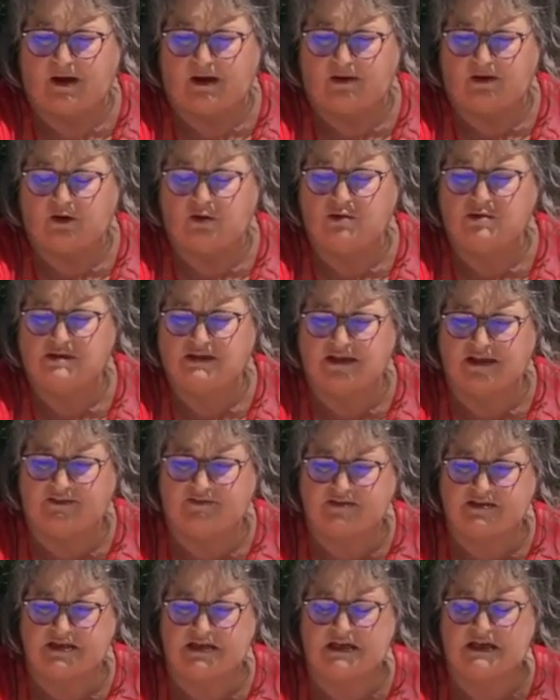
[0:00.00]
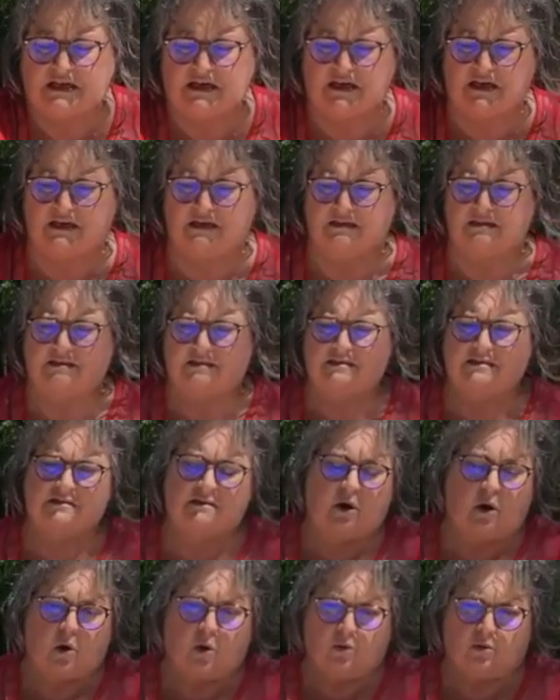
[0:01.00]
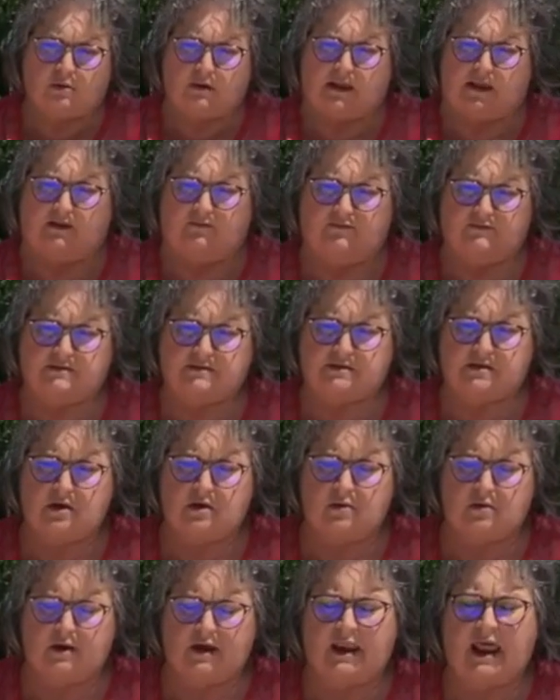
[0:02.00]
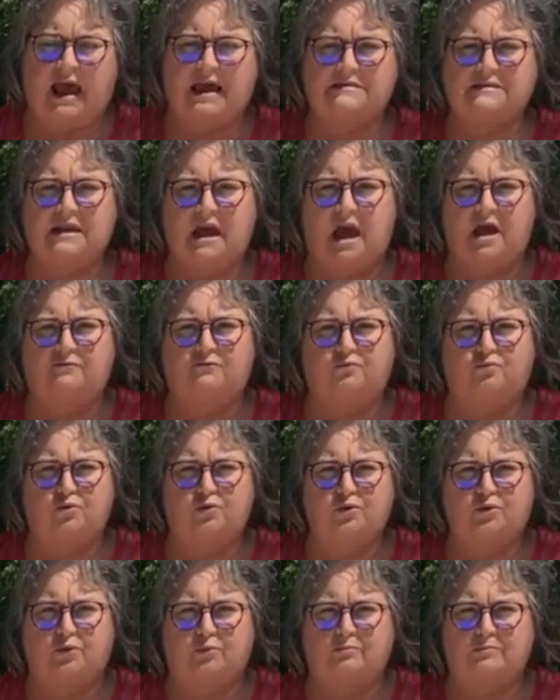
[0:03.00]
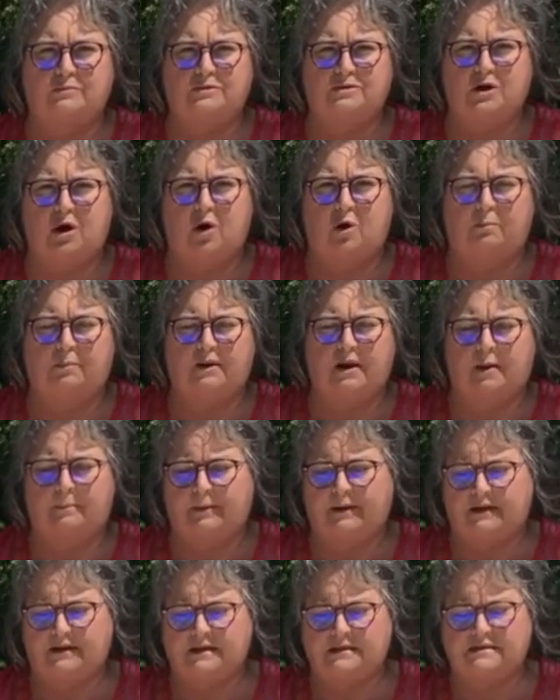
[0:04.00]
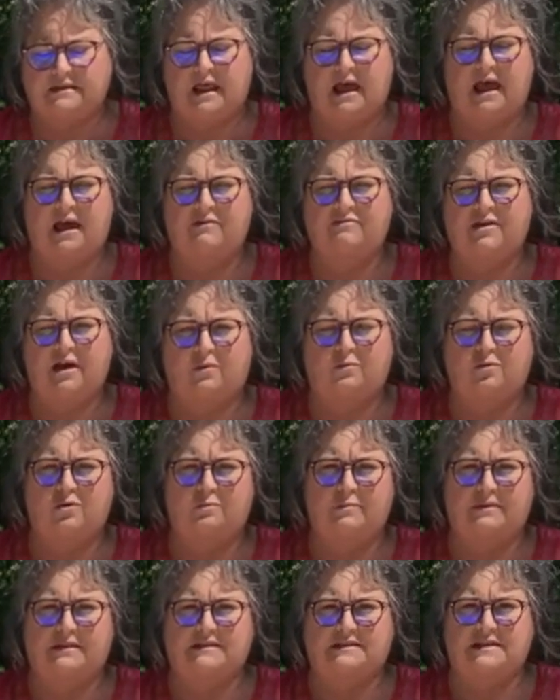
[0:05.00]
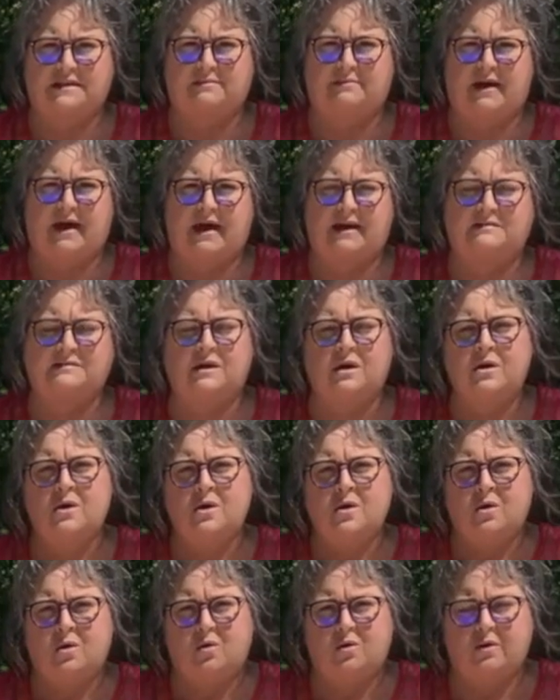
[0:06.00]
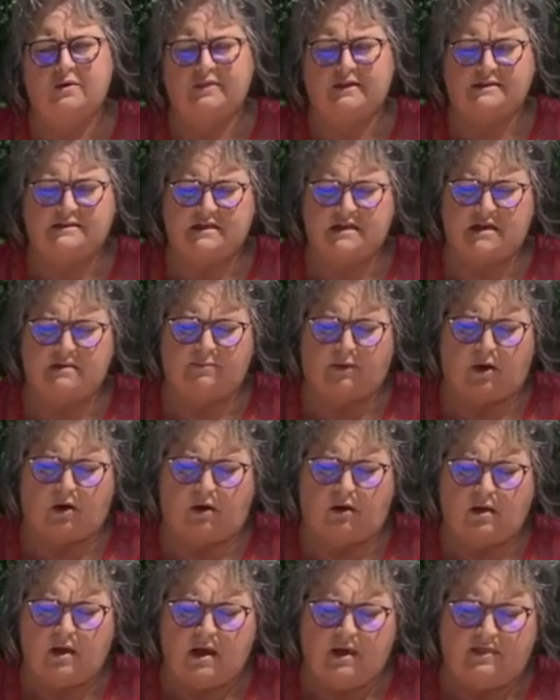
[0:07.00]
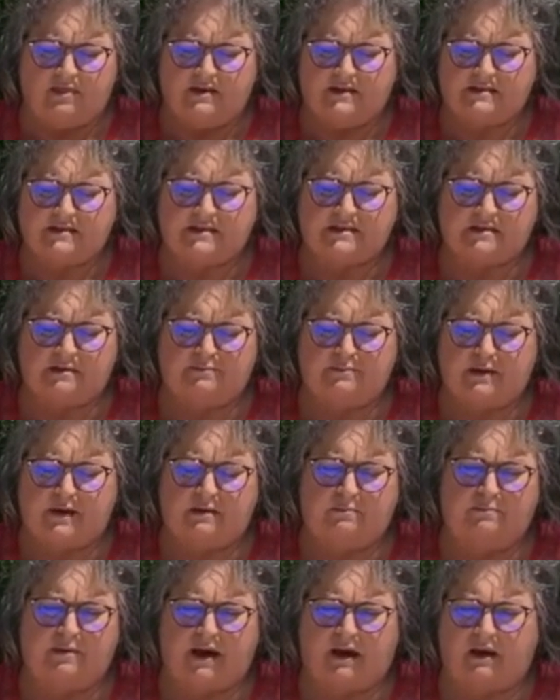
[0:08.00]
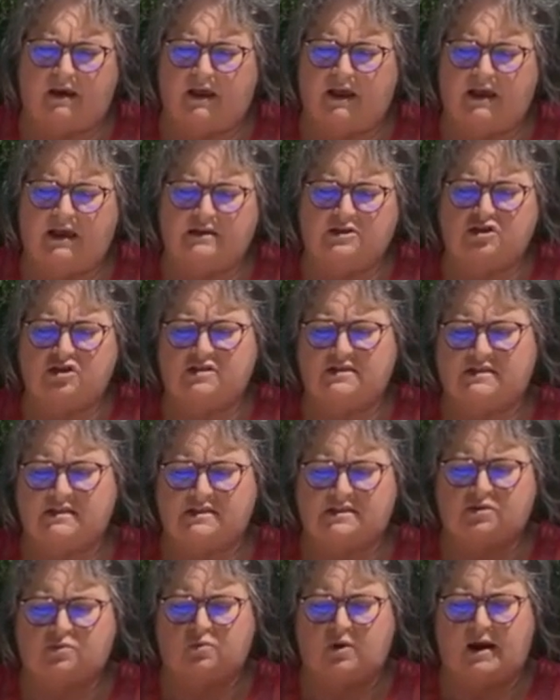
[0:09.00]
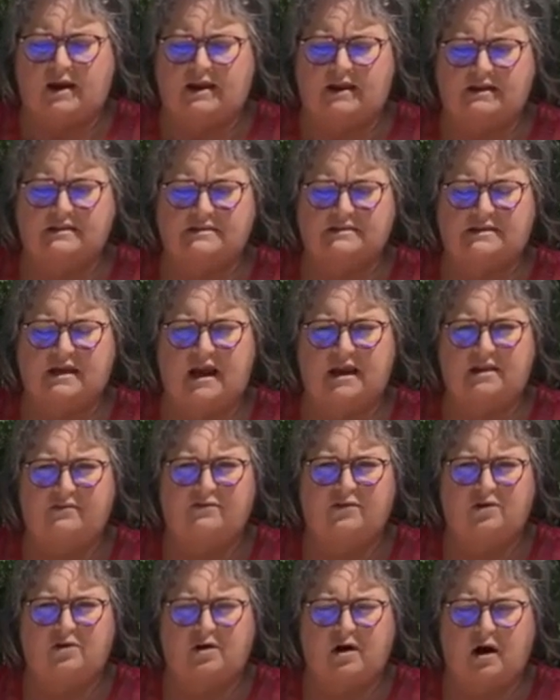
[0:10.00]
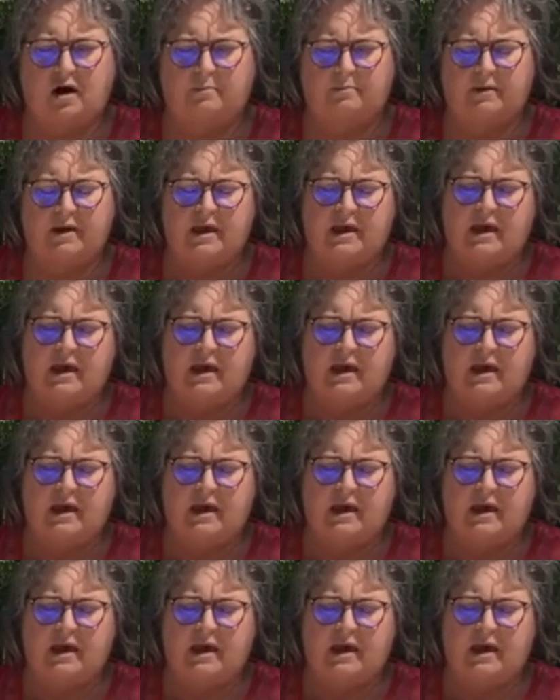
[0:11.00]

loose leaf tea is the whole leaf, so it has to have room to open up, and it doesn't have that room in the tea bags or in the tea ball. This is a big belly. It just sits right inside of your cup,